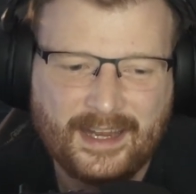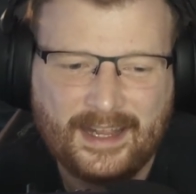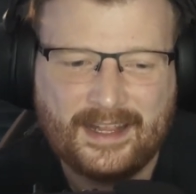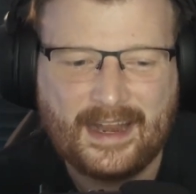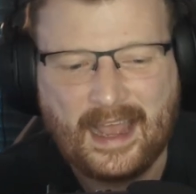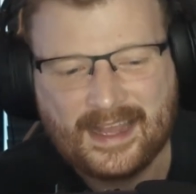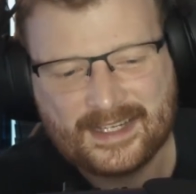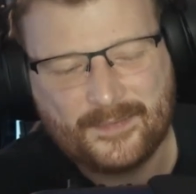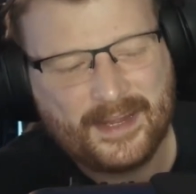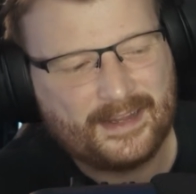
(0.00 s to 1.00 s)
And as I'm
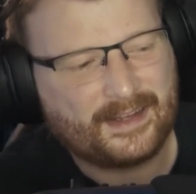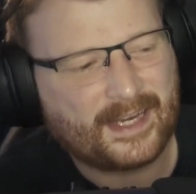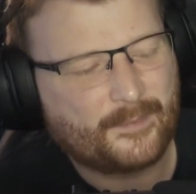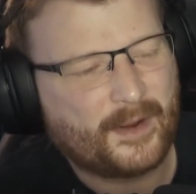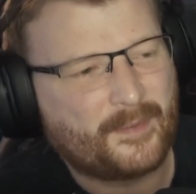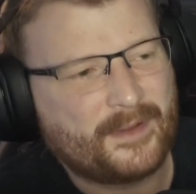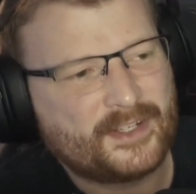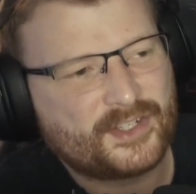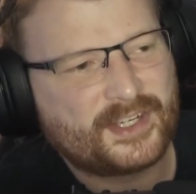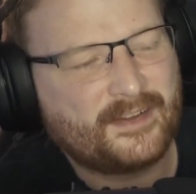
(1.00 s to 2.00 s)
hitting the text button, it
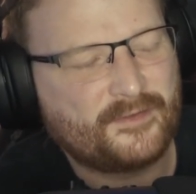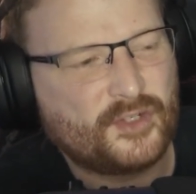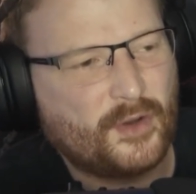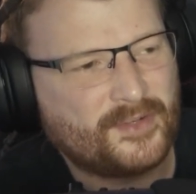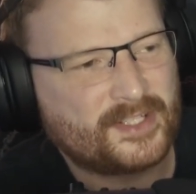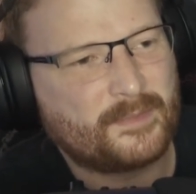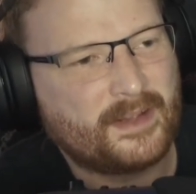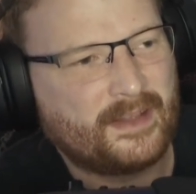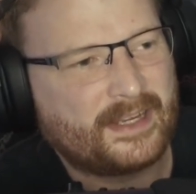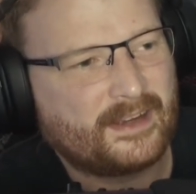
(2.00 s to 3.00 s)
just kind of dawns on me
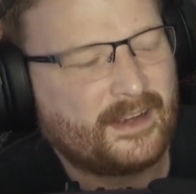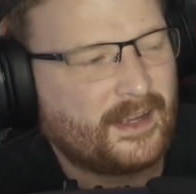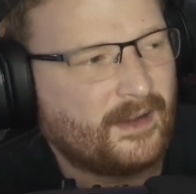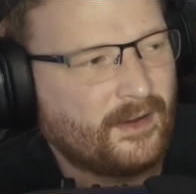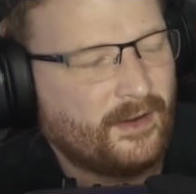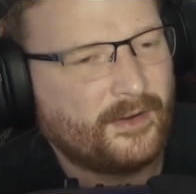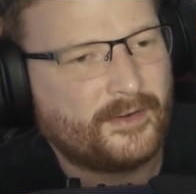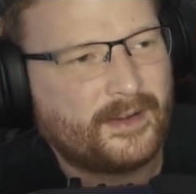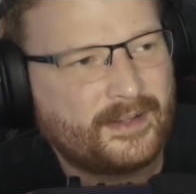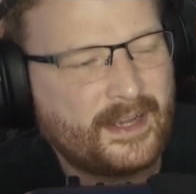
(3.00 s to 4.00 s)
like, oh,
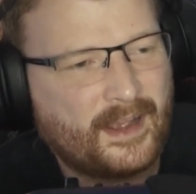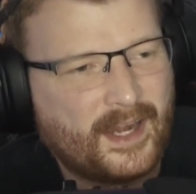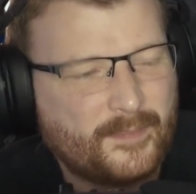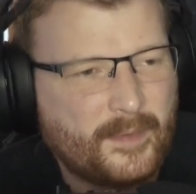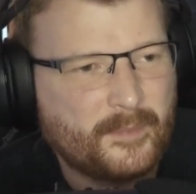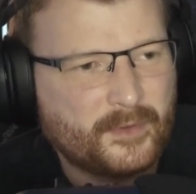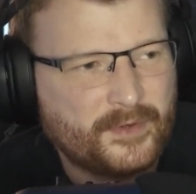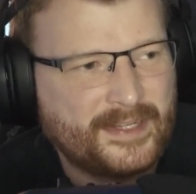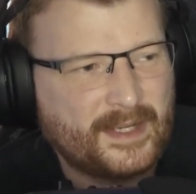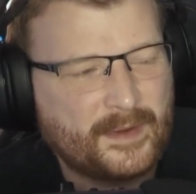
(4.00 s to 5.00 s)
yeah, I remember
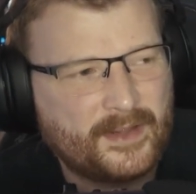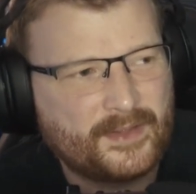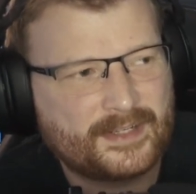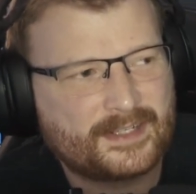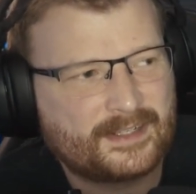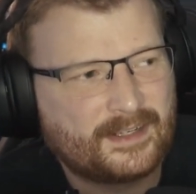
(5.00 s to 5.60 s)
reading about this,